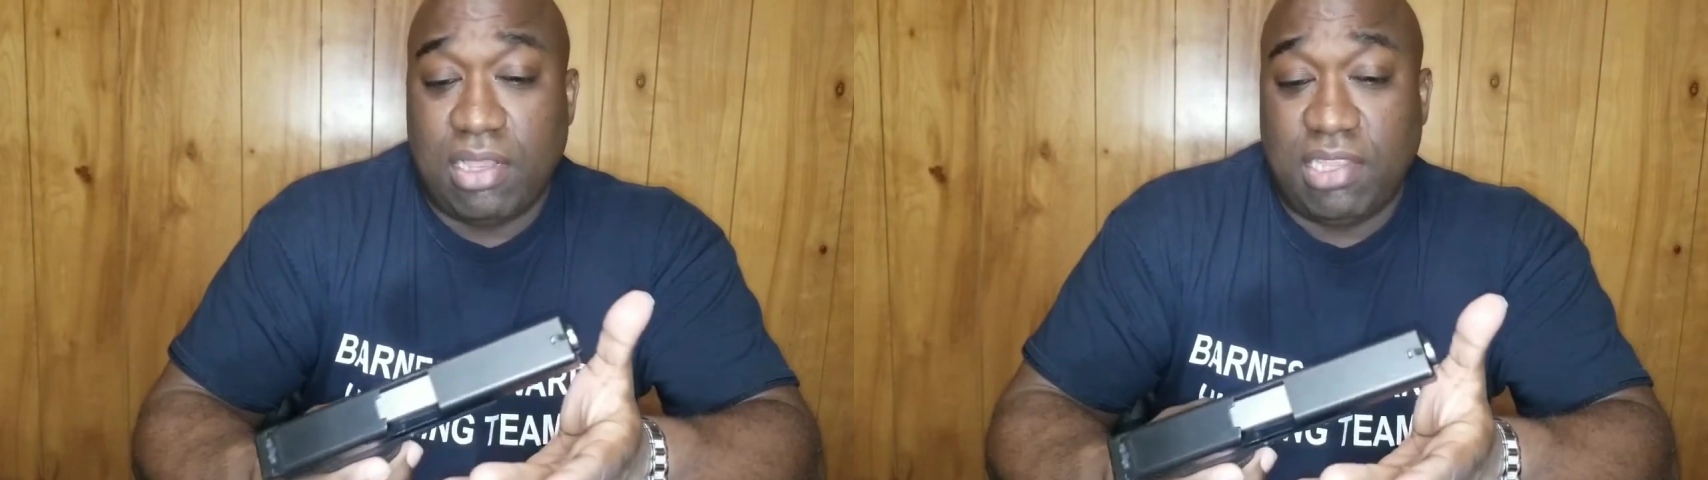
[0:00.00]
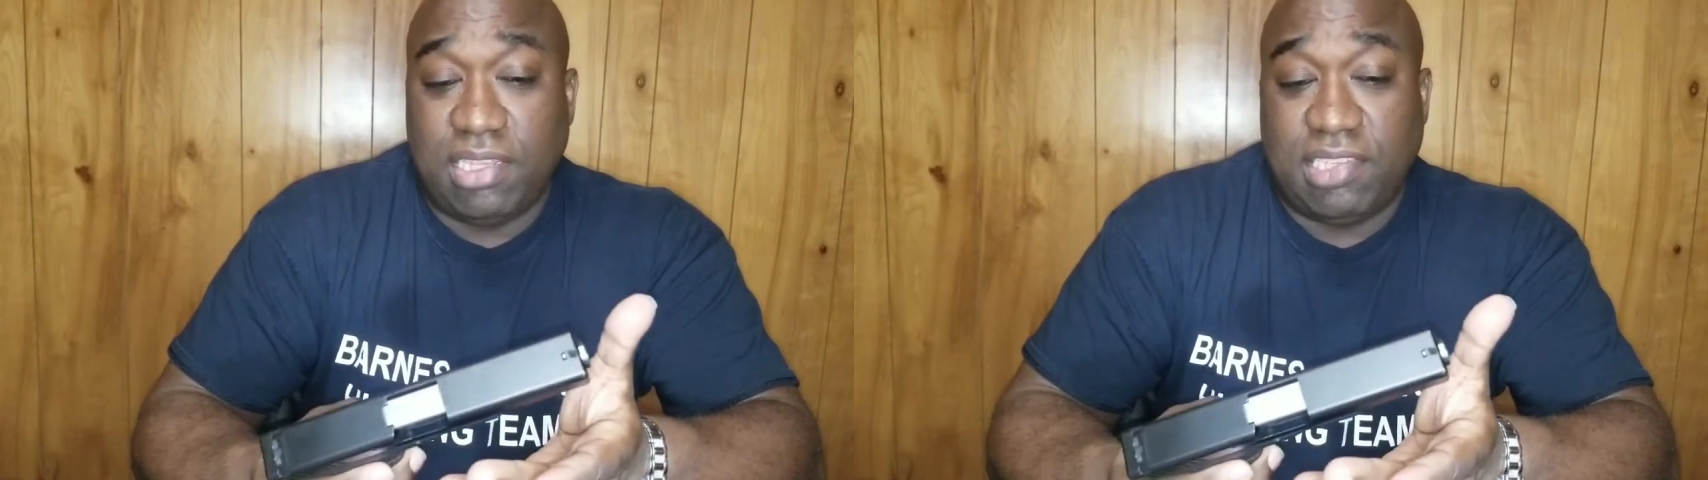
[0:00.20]

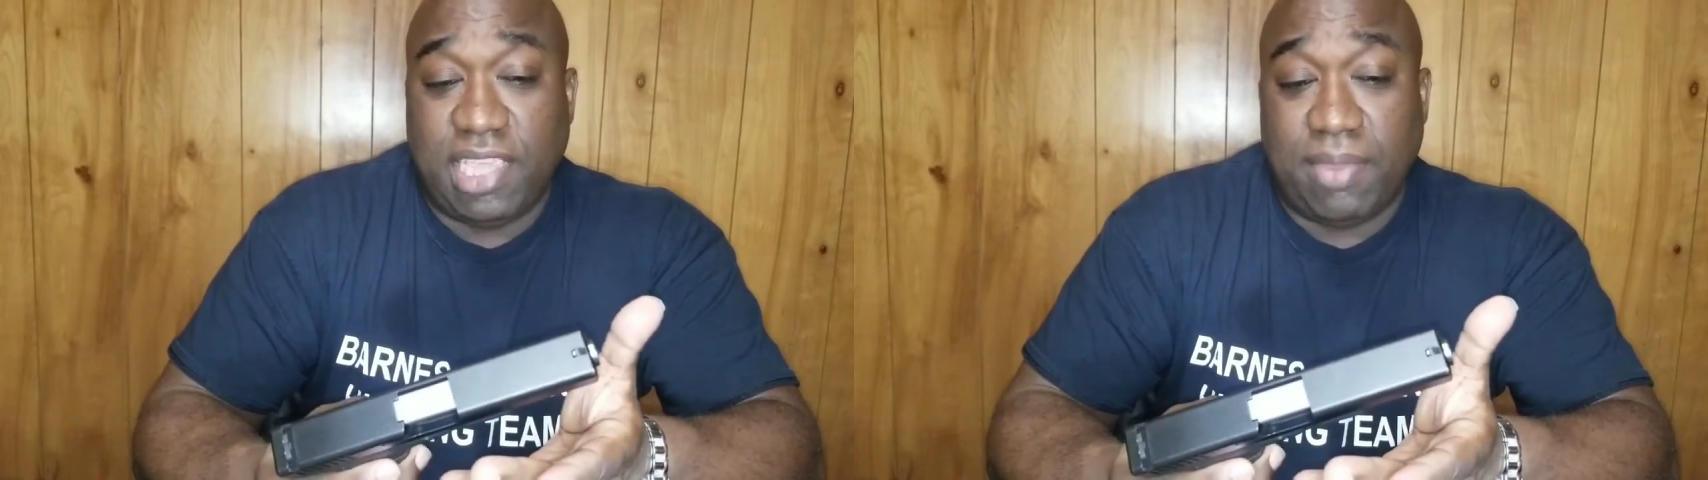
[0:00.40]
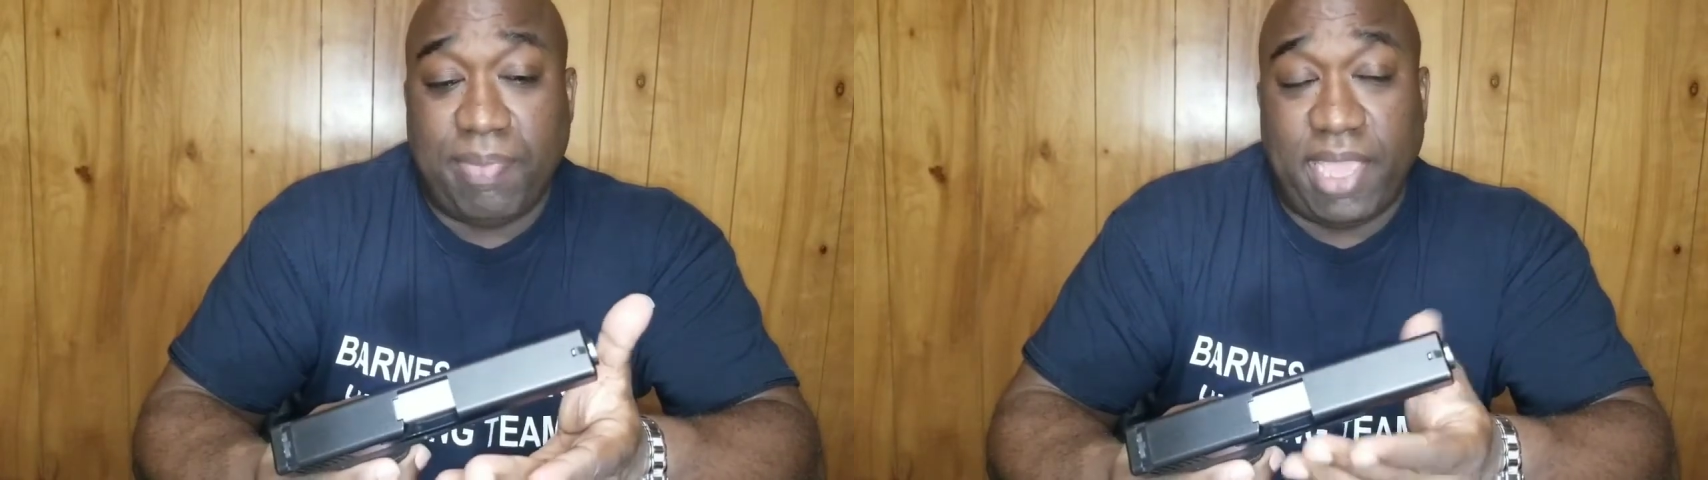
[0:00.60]
Didn't
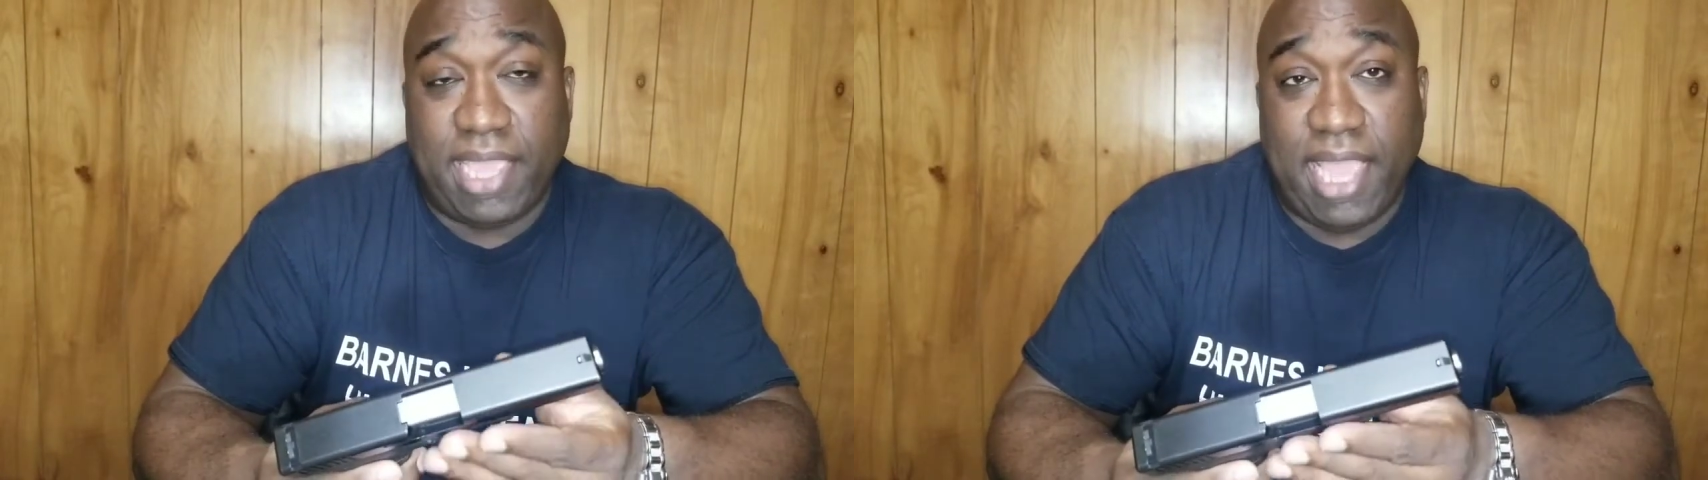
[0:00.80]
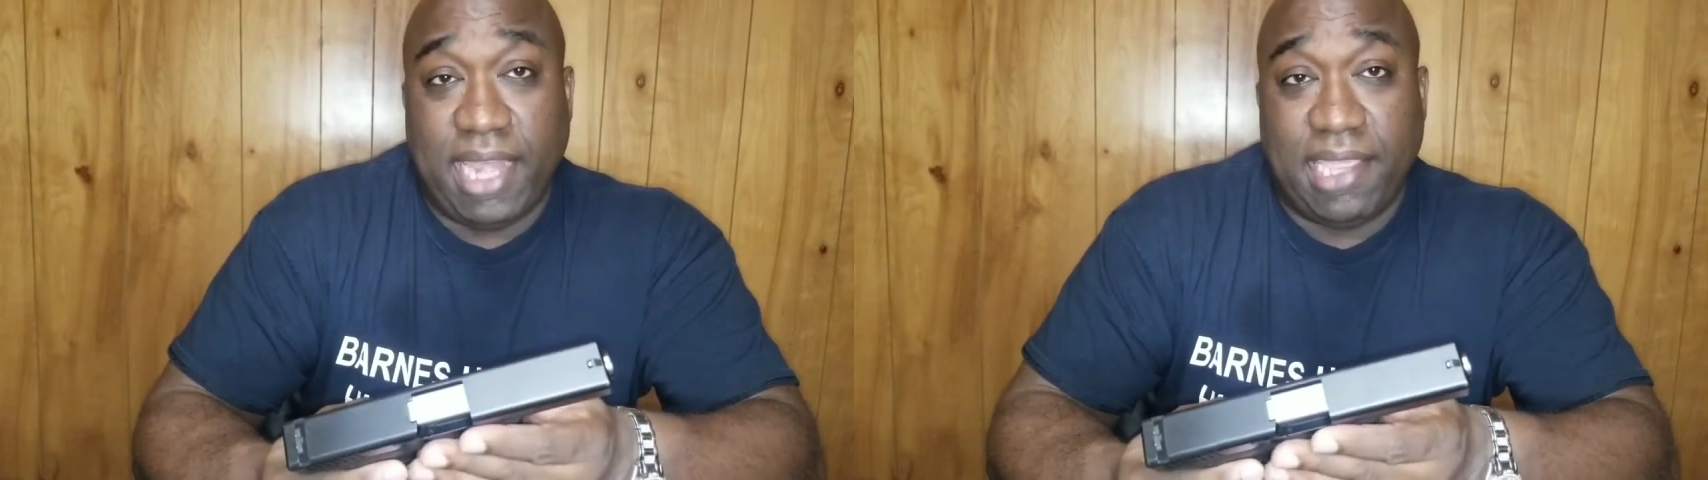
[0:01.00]
take it back
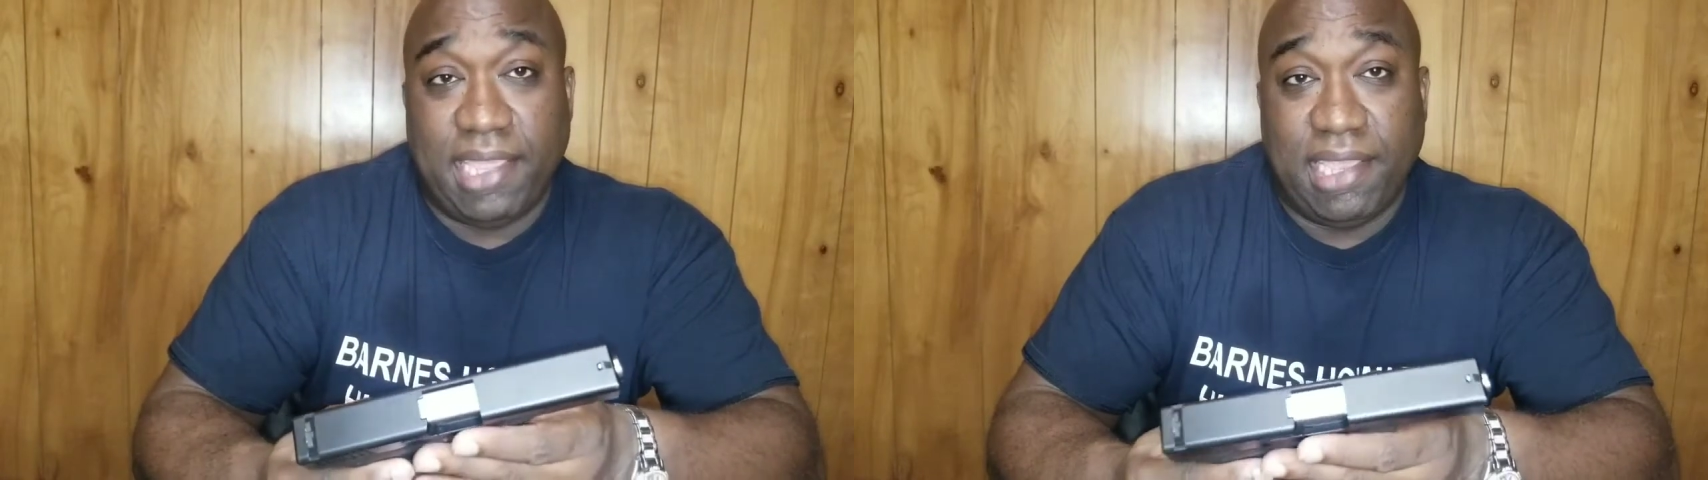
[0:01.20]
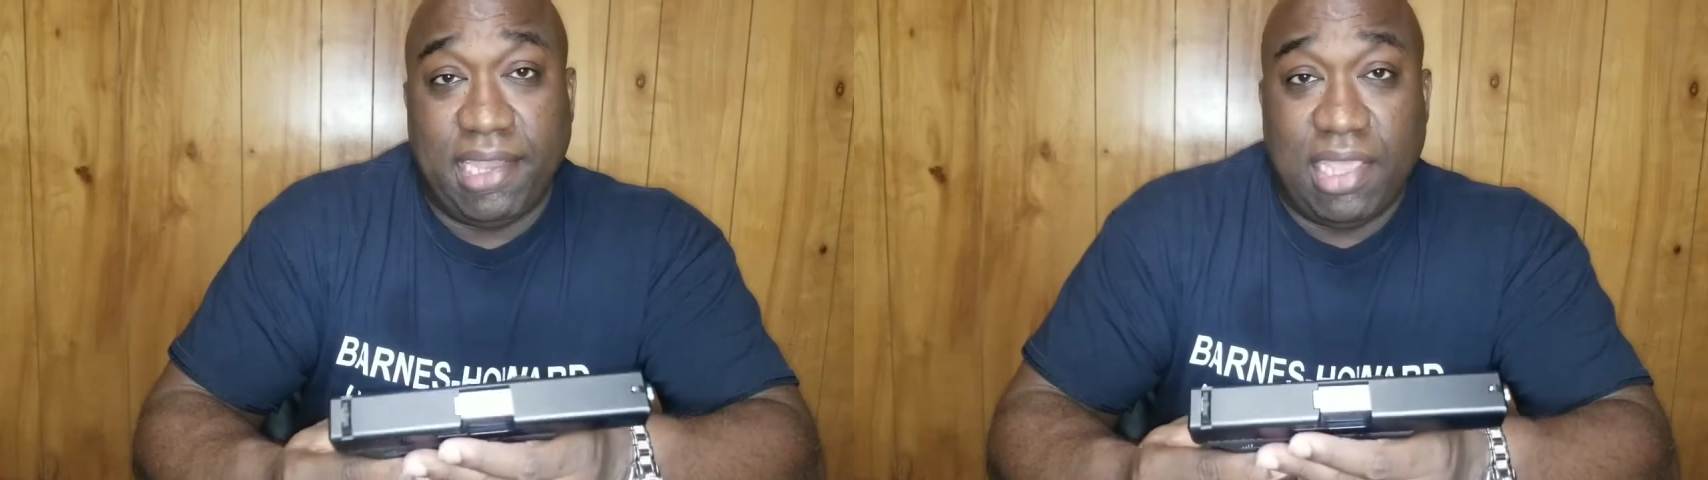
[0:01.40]
out
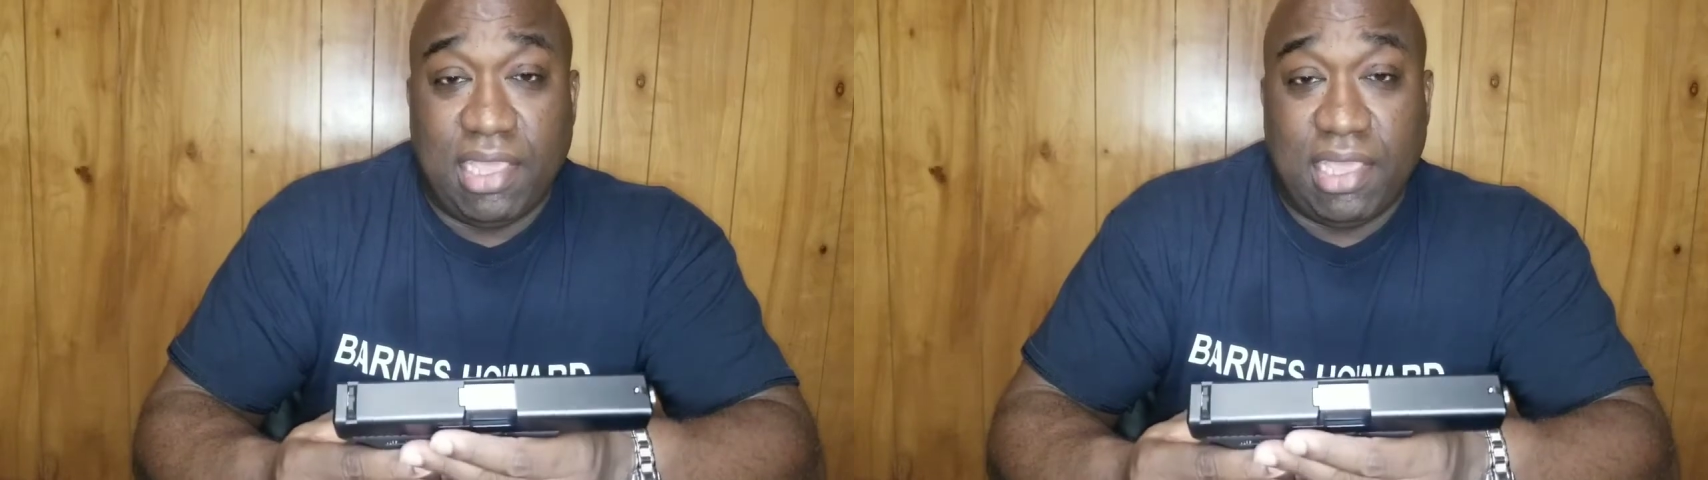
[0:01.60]
again